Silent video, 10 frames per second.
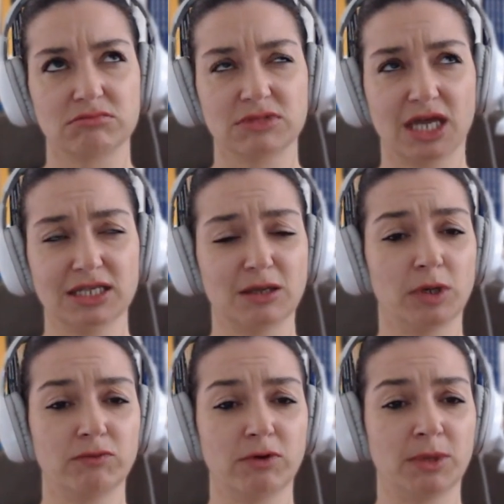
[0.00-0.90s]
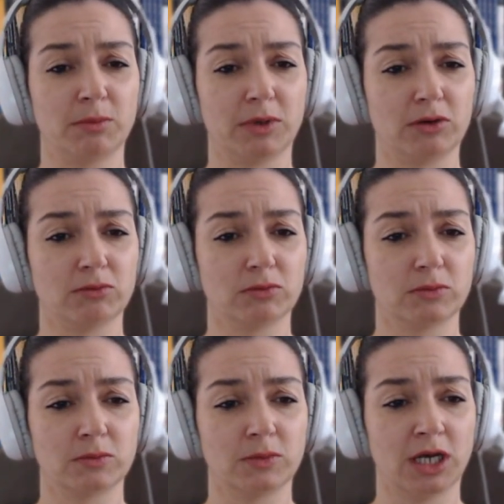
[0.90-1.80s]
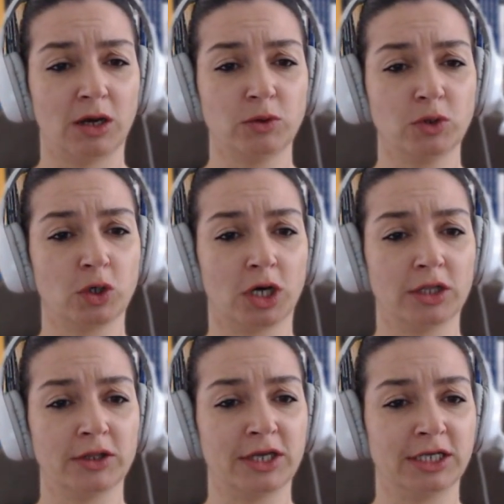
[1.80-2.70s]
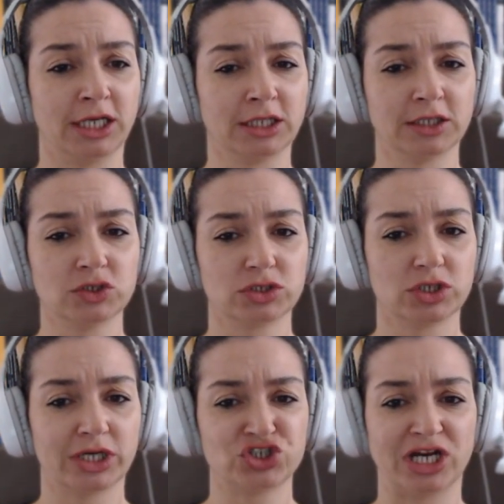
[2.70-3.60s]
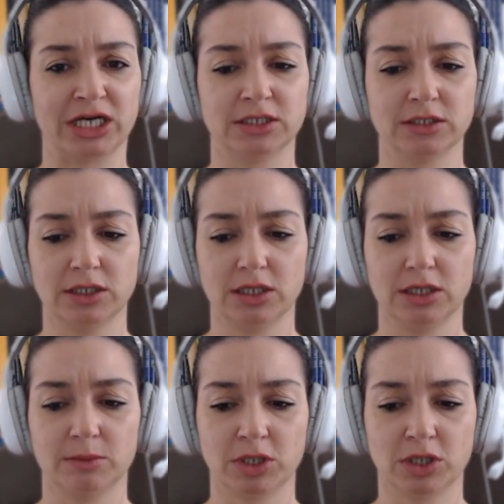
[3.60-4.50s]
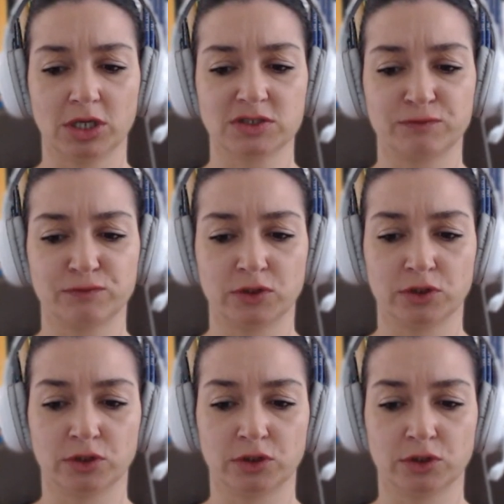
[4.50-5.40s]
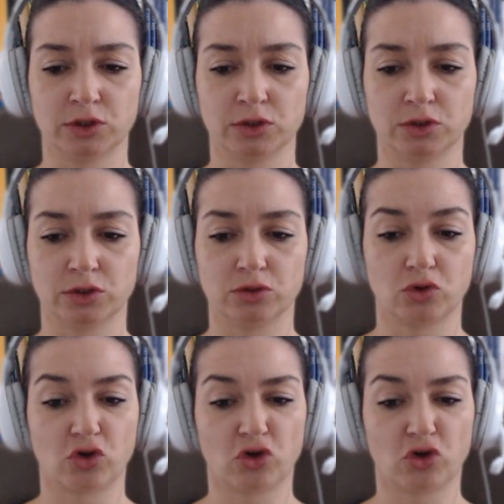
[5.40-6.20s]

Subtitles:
can someone remember how you call that in English? A Schaden because of the